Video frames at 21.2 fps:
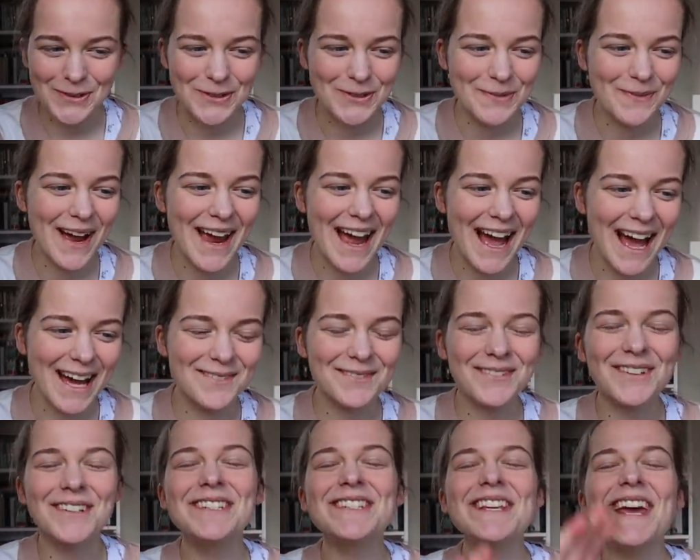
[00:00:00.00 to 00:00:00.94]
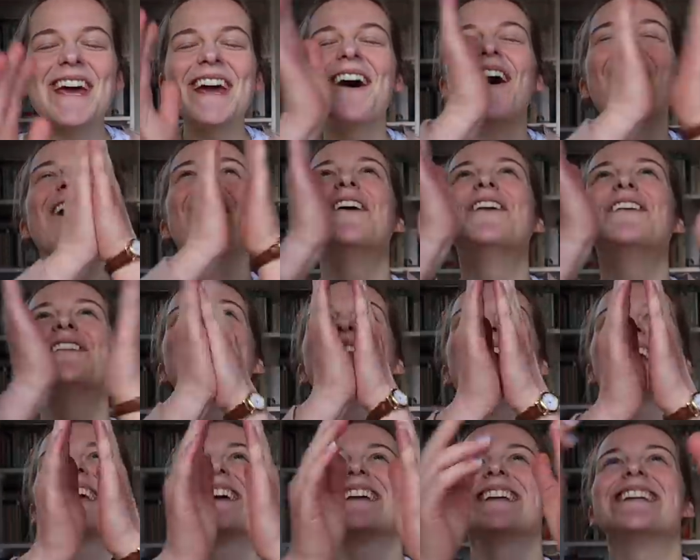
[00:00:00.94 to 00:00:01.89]
Hall by Anne Bronte. Oh
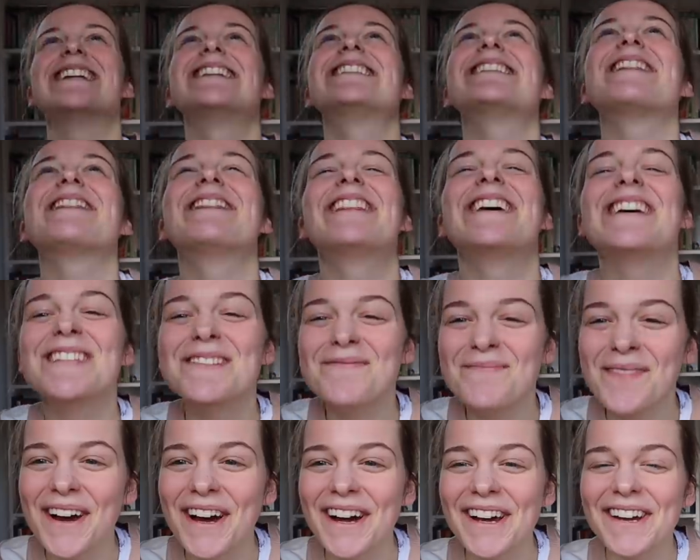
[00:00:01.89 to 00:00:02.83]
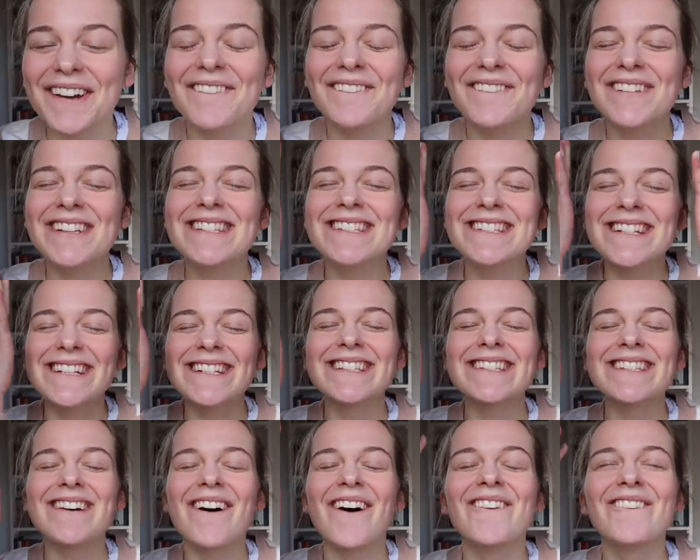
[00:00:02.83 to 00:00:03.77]
my goodness, this book was
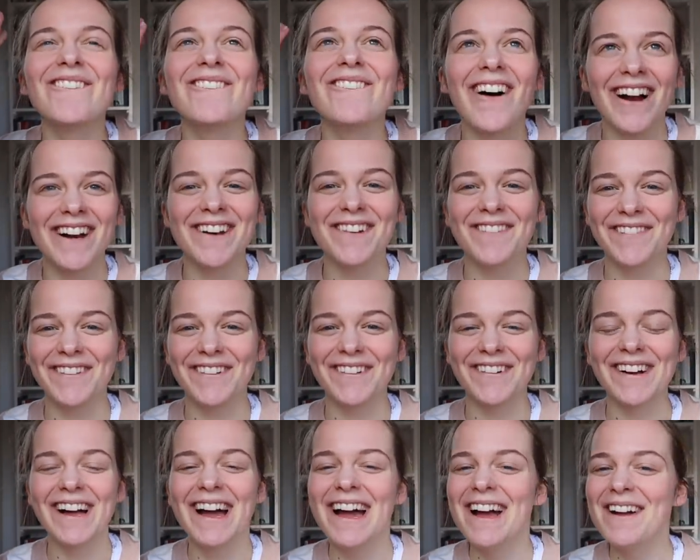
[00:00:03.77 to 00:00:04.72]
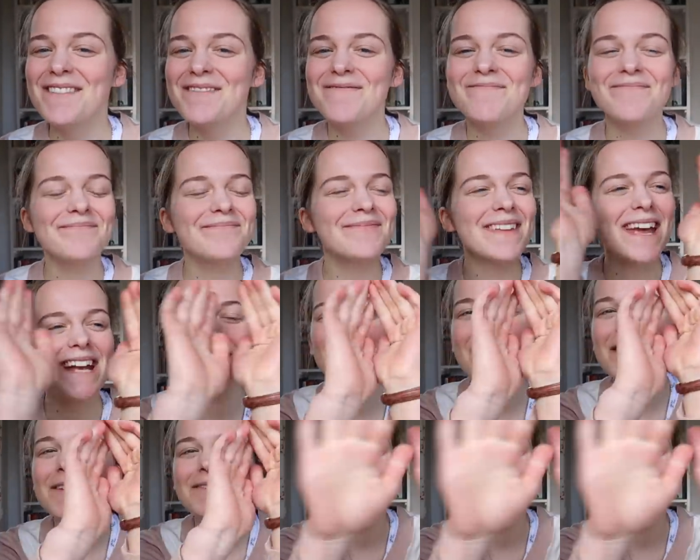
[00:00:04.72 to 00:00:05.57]
just wonderful. It's my